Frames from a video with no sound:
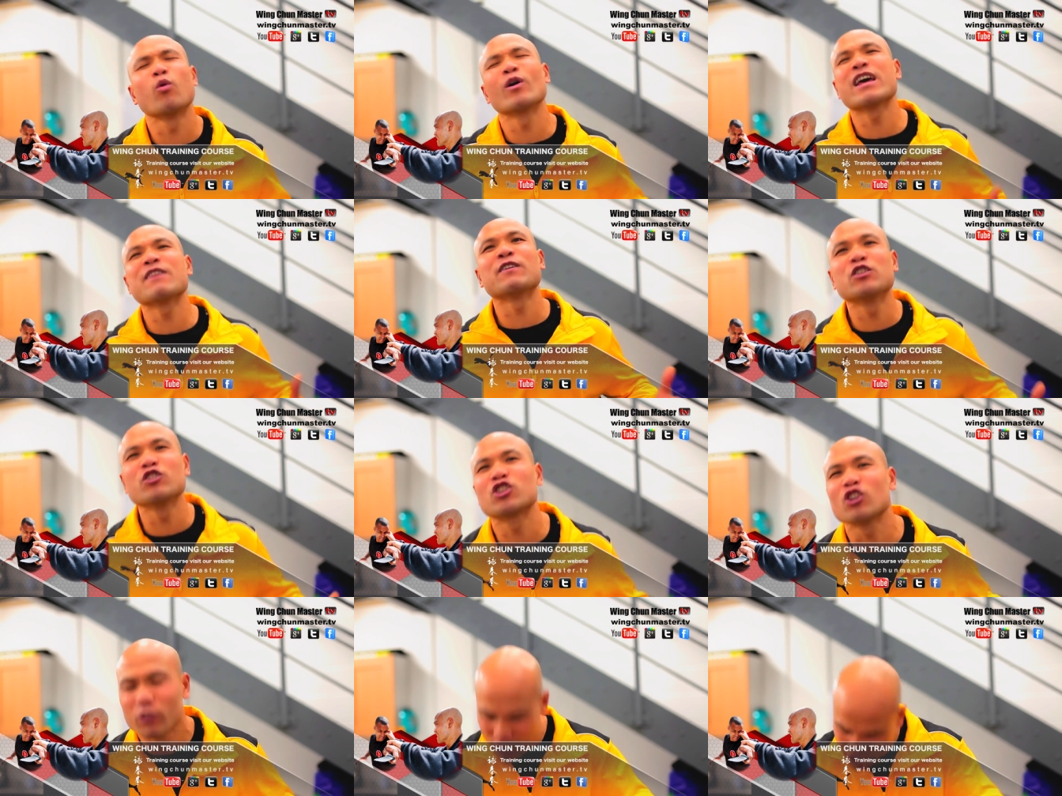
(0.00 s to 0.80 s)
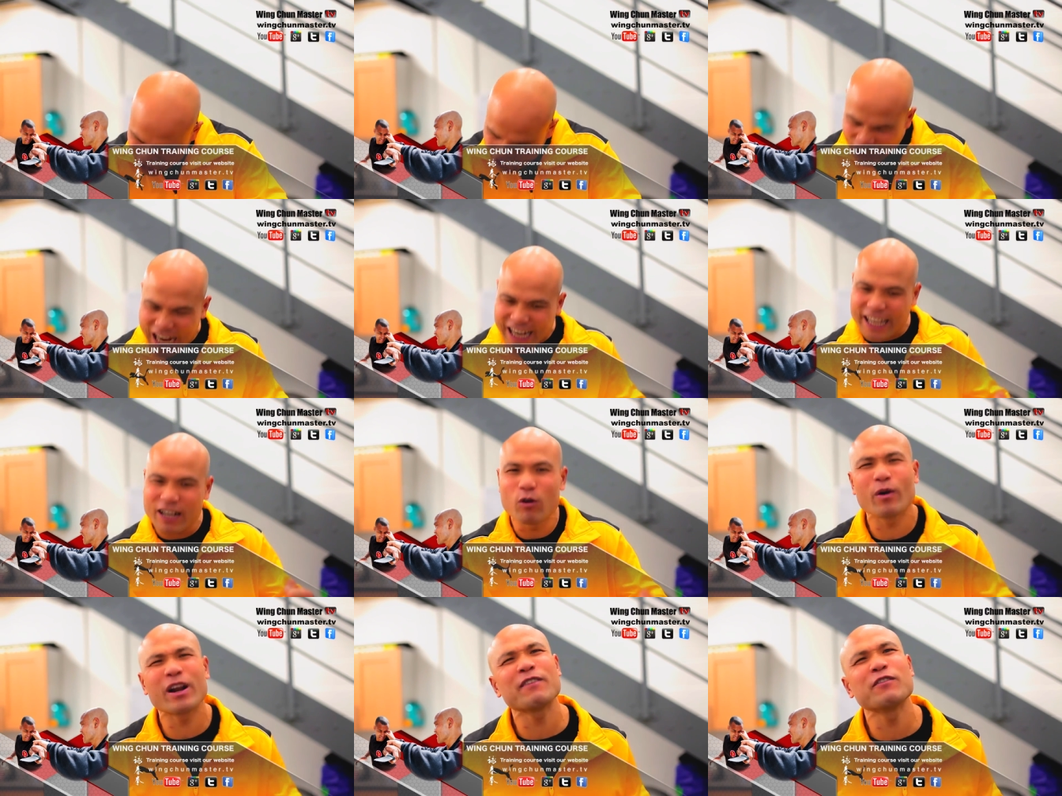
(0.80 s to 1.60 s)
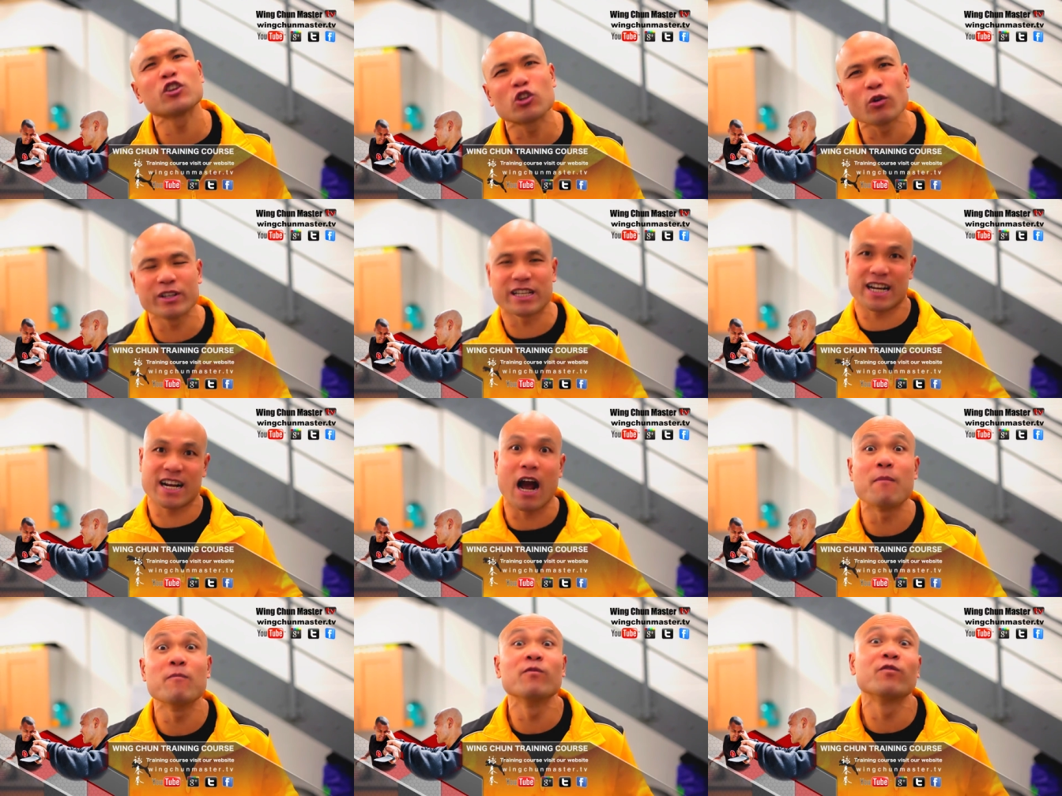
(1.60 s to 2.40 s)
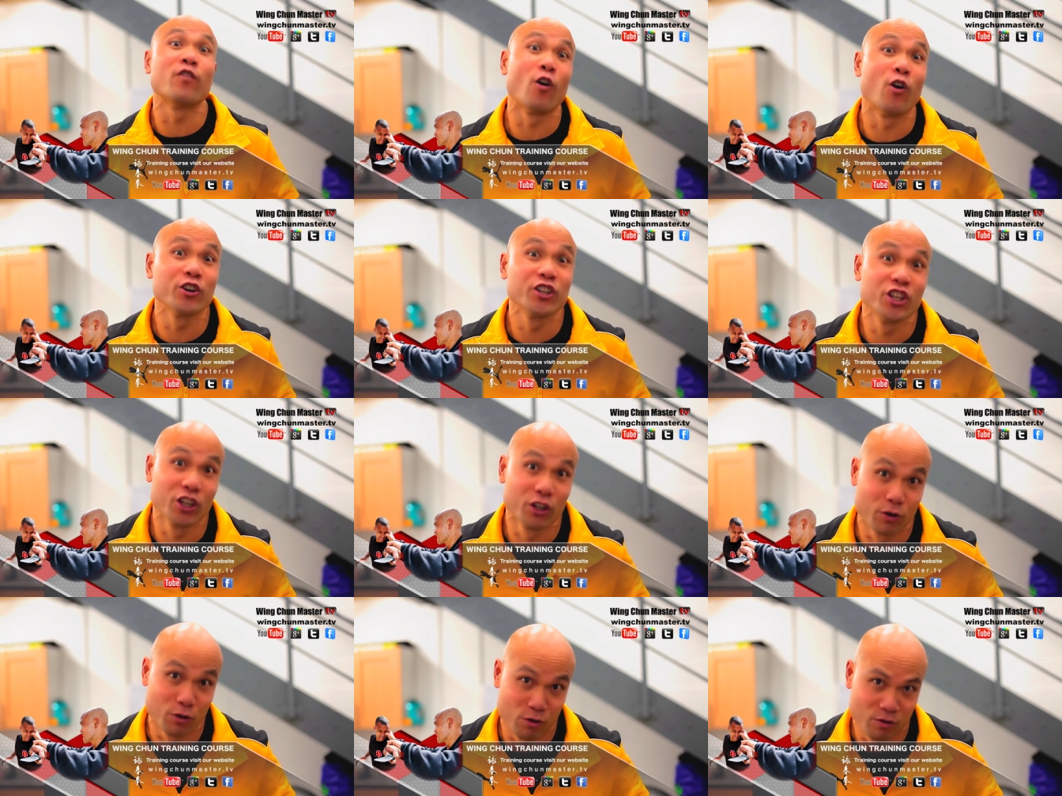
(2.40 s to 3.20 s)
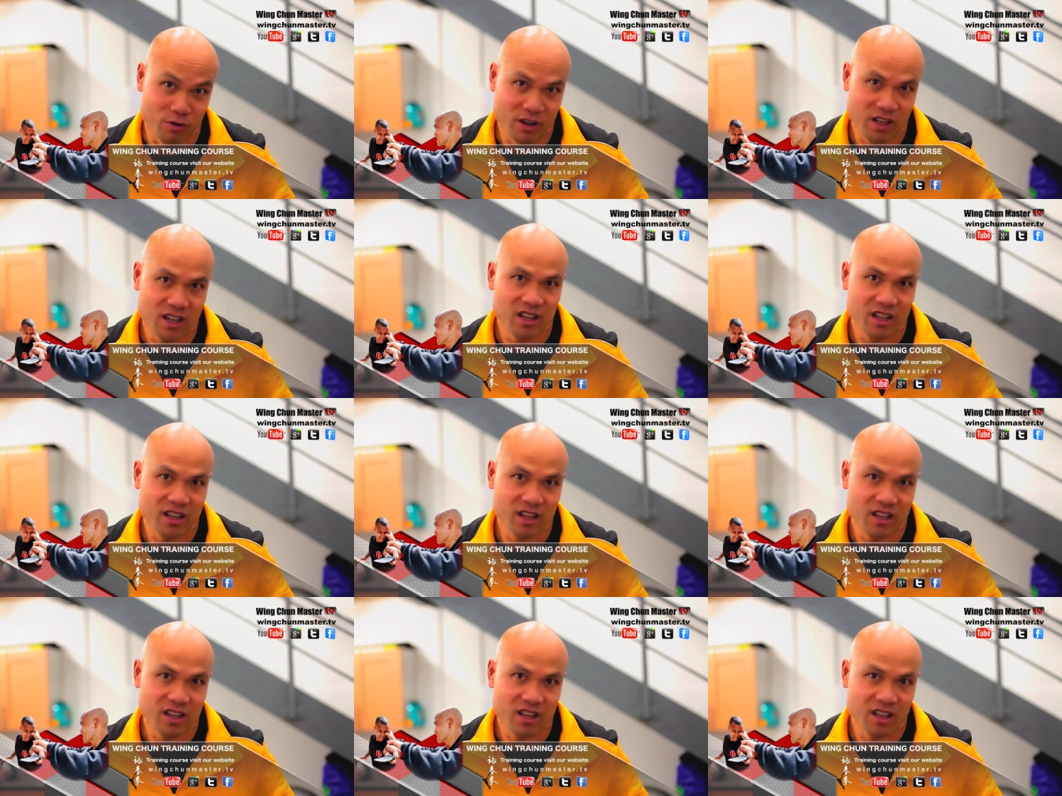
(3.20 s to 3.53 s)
whatever you're doing, or shacking, whatever you're doing, they come for you.